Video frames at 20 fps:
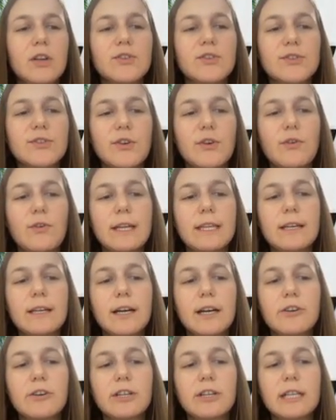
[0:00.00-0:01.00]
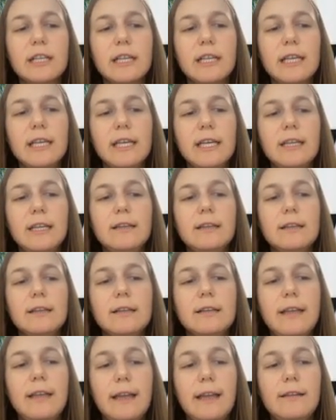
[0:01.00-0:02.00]
So, and currently
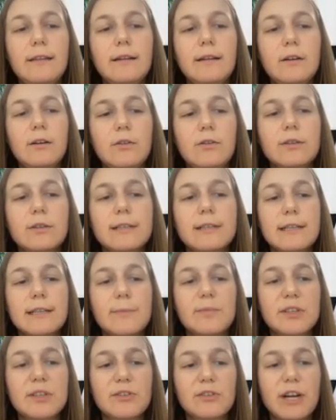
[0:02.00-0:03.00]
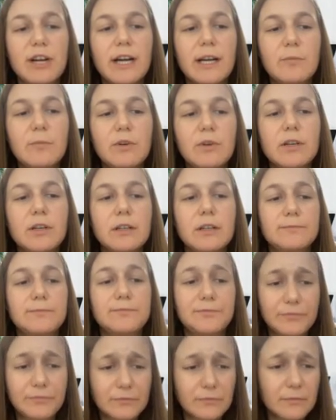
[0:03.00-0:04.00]
the data on subscriber
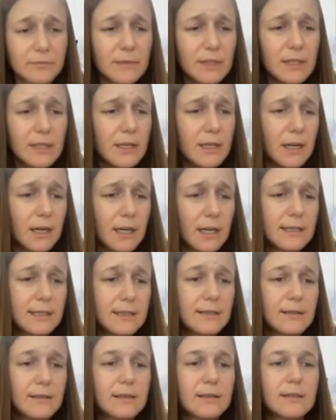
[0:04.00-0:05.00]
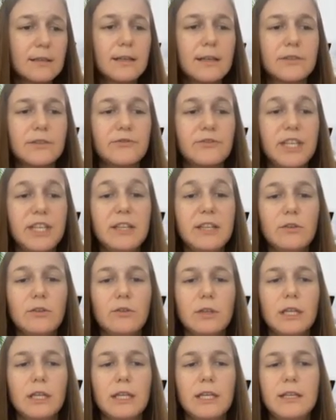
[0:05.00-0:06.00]
cluster are read
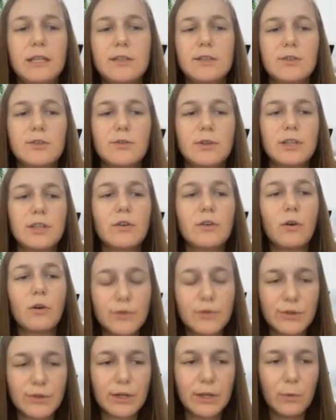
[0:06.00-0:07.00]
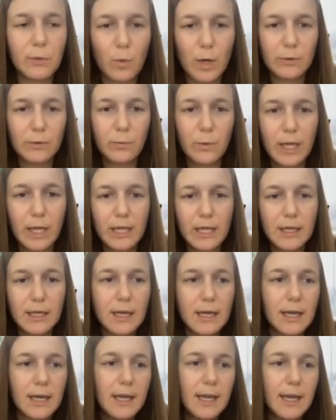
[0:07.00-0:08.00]
only, so it goes only one way.